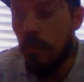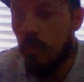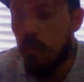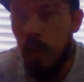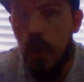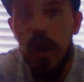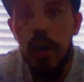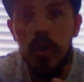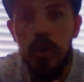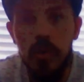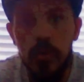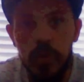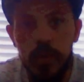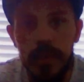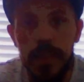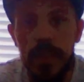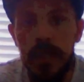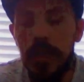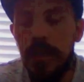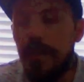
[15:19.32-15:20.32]

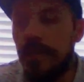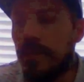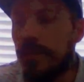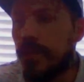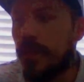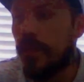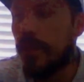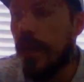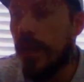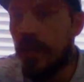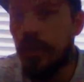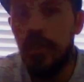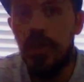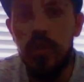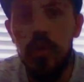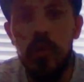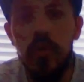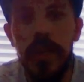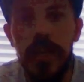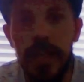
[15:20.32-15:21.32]
world and
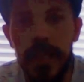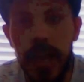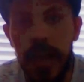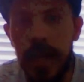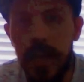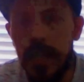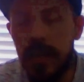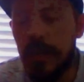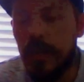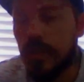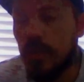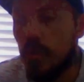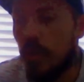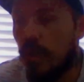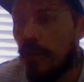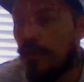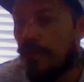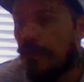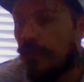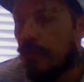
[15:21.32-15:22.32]
enjoy that
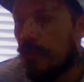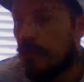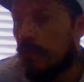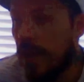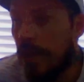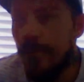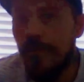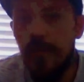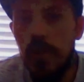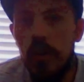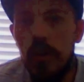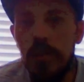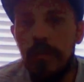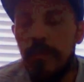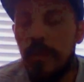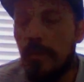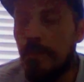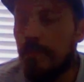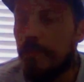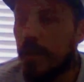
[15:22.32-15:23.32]
sort of
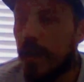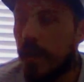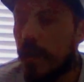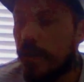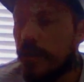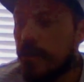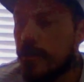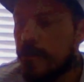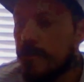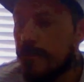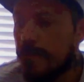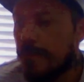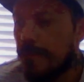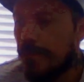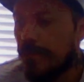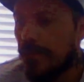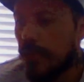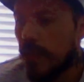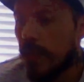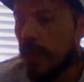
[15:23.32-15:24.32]
environment. But
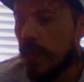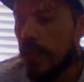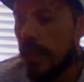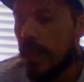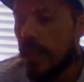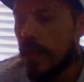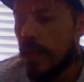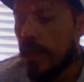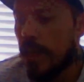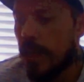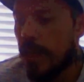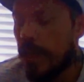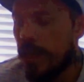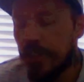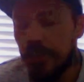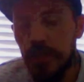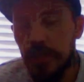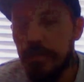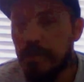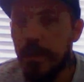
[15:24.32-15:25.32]
it's
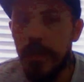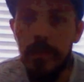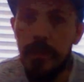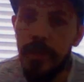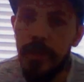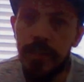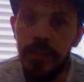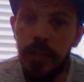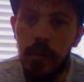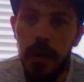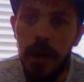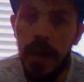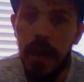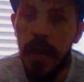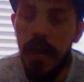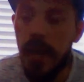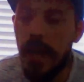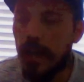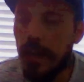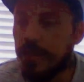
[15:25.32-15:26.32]
just becoming so
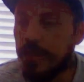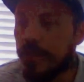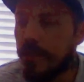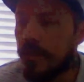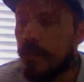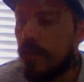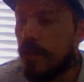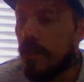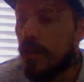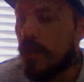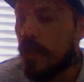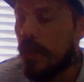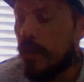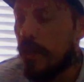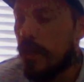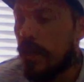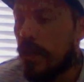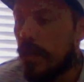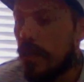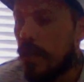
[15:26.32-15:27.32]
hard.
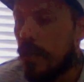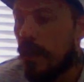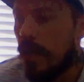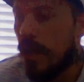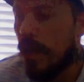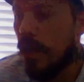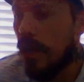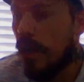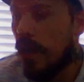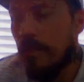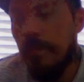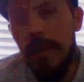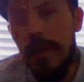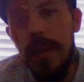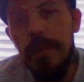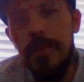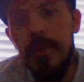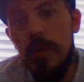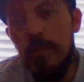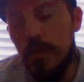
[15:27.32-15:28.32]
And
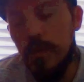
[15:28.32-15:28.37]
maybe I'm